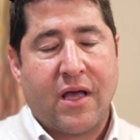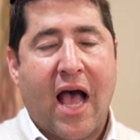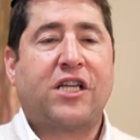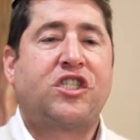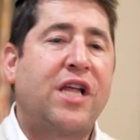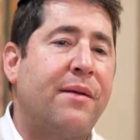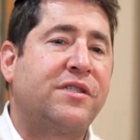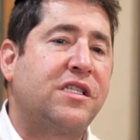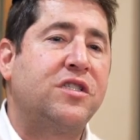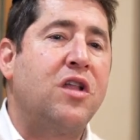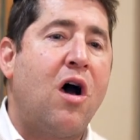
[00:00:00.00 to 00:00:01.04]
Hashem
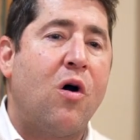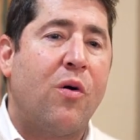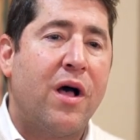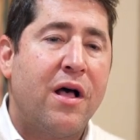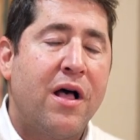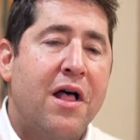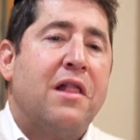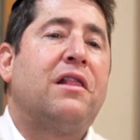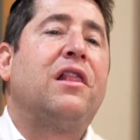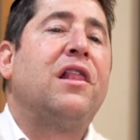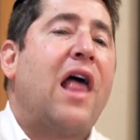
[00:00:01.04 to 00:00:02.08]
says, no,
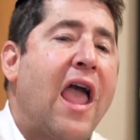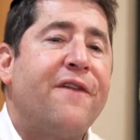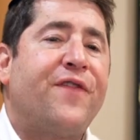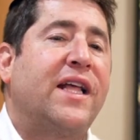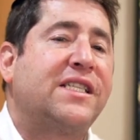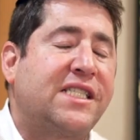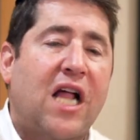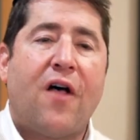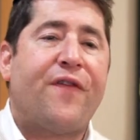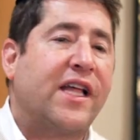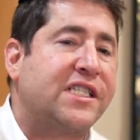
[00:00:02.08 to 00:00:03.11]
life
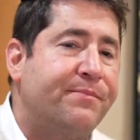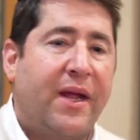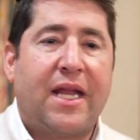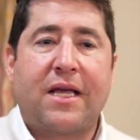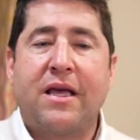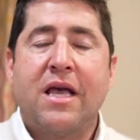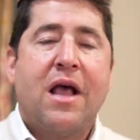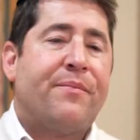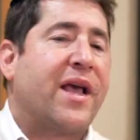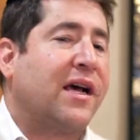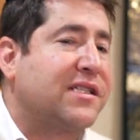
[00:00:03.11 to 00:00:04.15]
itself has meaning
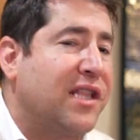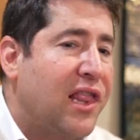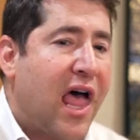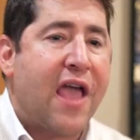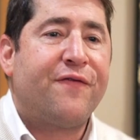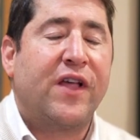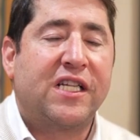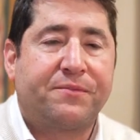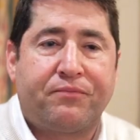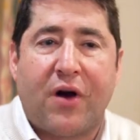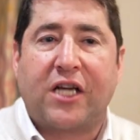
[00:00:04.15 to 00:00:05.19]
because life
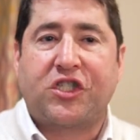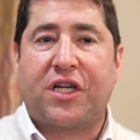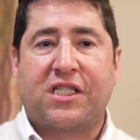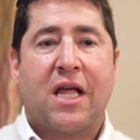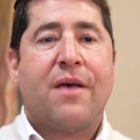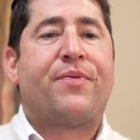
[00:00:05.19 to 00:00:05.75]
is precious,